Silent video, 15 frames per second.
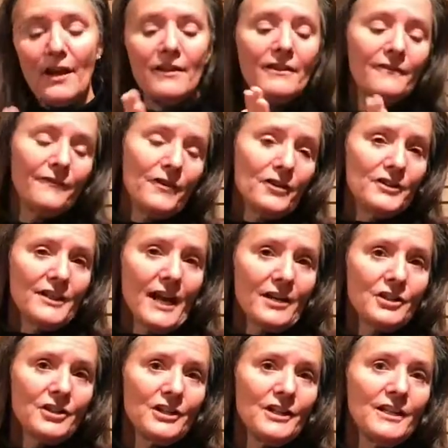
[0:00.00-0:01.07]
The first
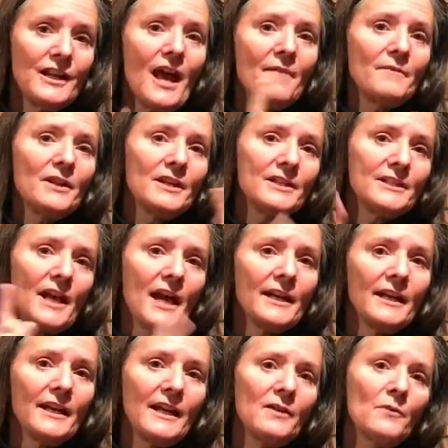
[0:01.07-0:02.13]
section, I'm going to sign
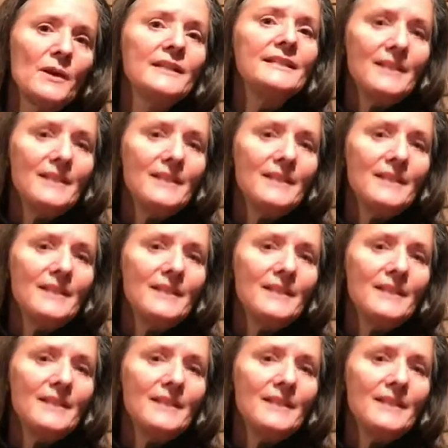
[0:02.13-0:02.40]
in what